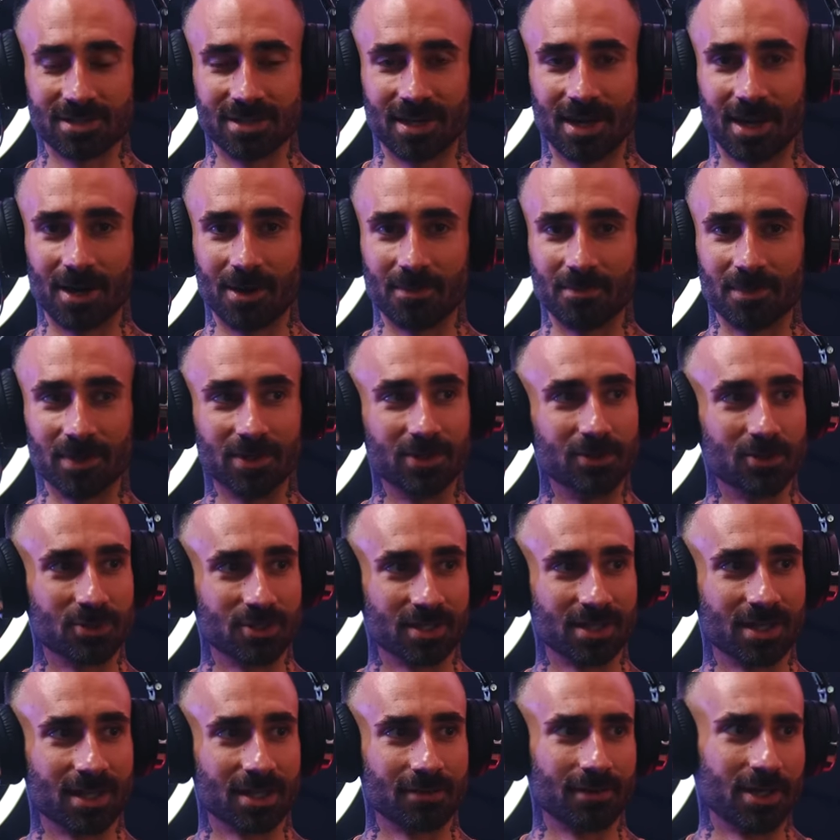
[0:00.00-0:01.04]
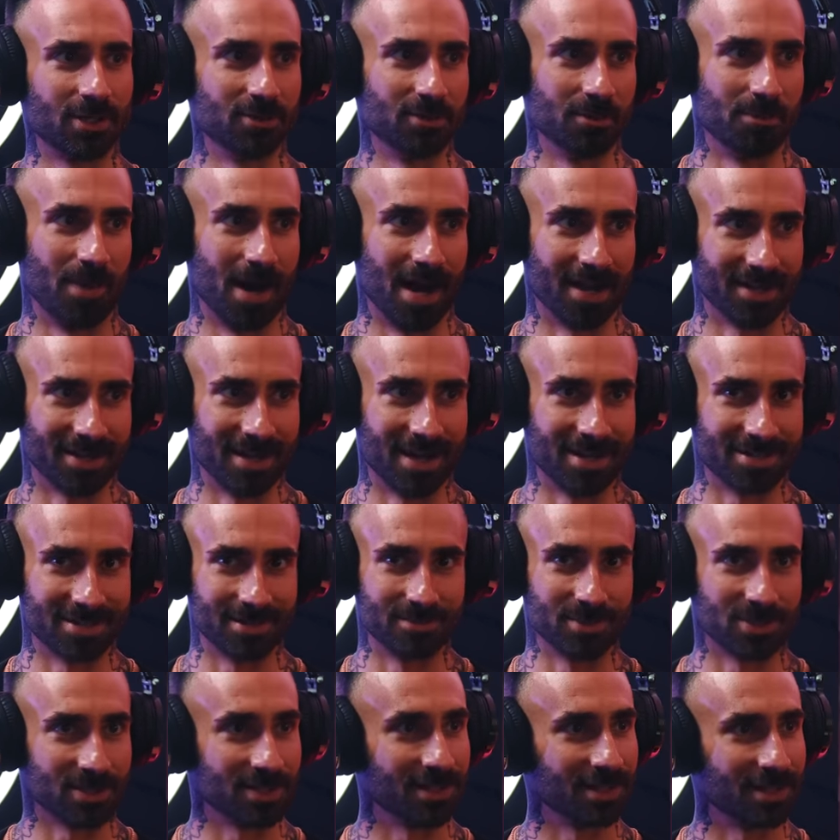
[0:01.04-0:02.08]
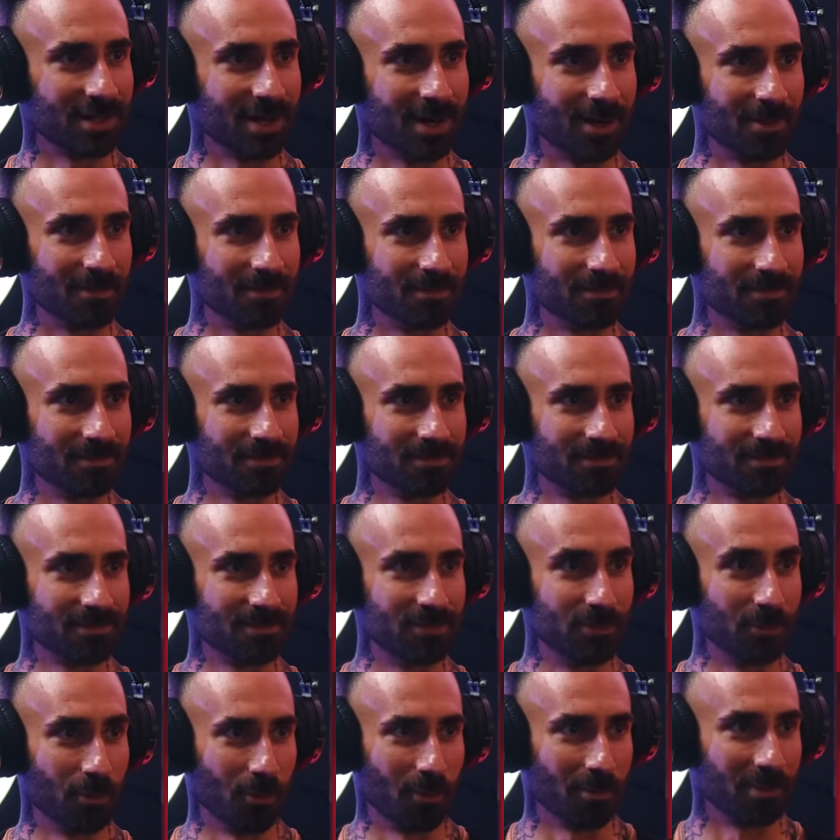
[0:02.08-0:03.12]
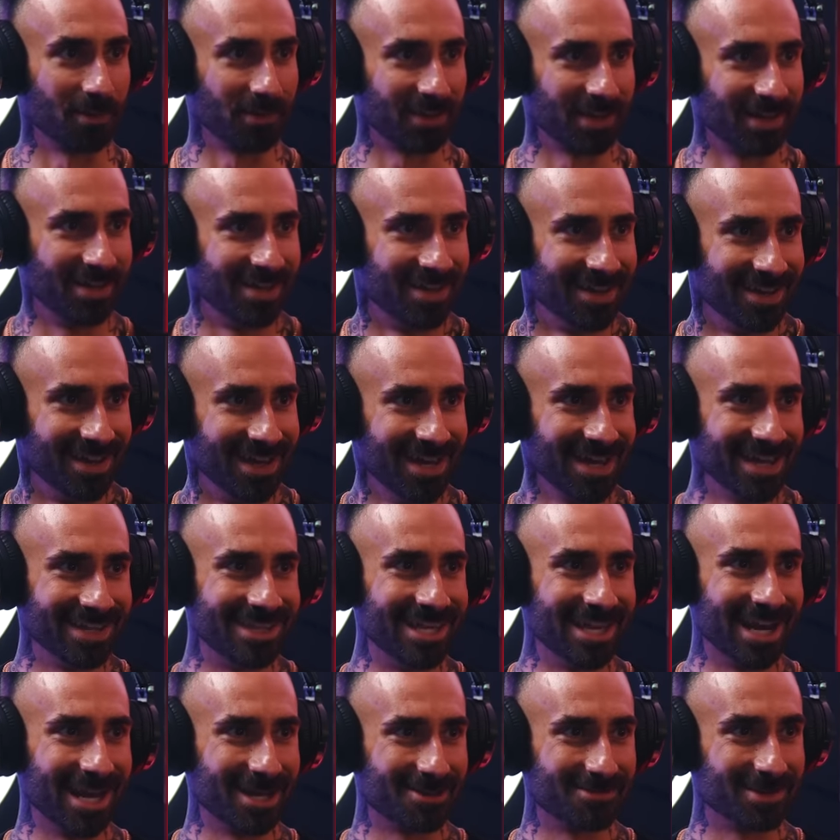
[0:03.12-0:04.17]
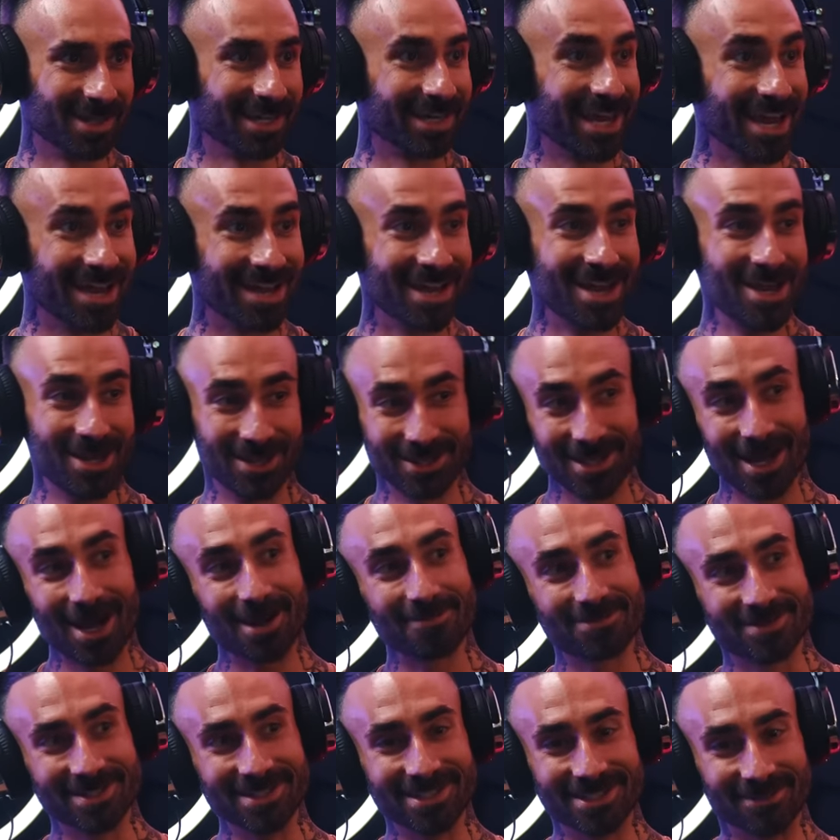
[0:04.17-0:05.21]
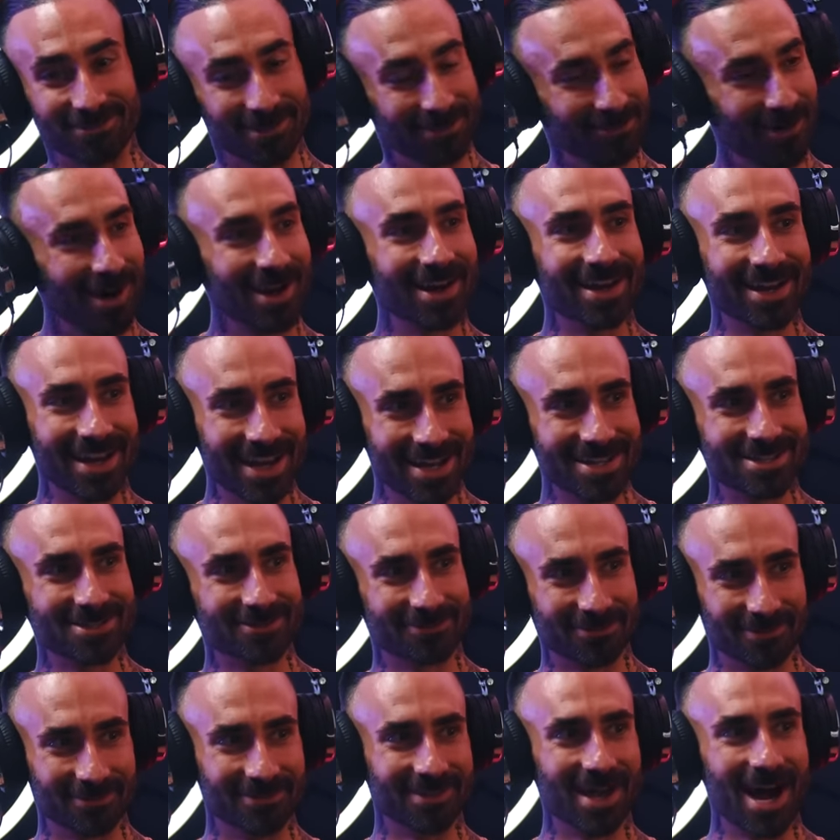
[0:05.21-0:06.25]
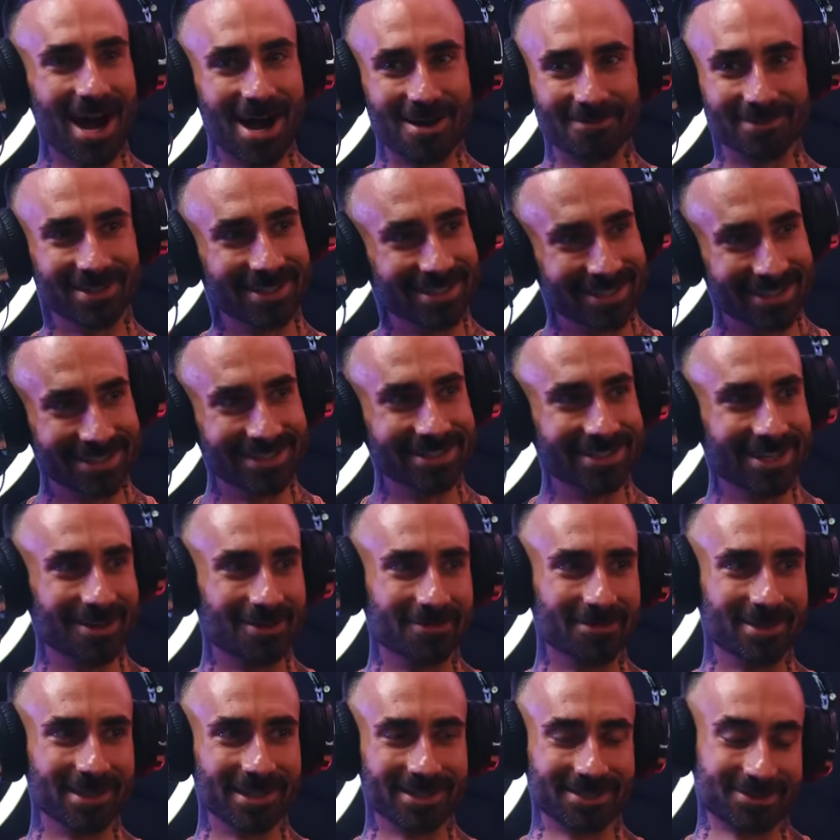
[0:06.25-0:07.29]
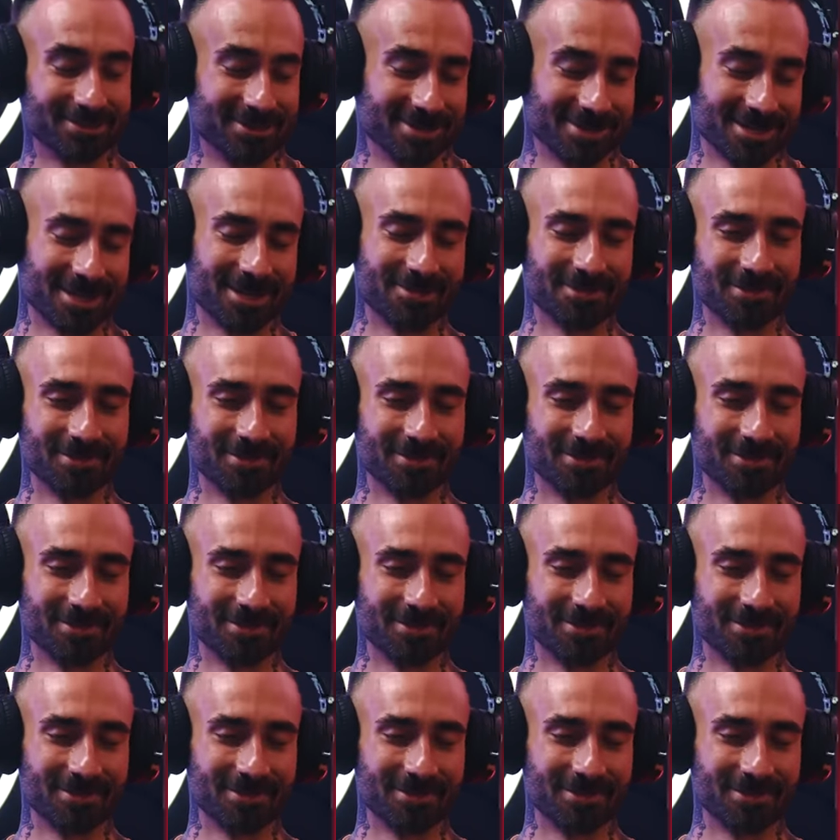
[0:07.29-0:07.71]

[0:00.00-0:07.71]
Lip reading: But usually, like, if I do a podcast, I'm just going to come normally. And then I can be like, hey, the options, if you want an answer from Dom, you can, you know, be like, switch it up.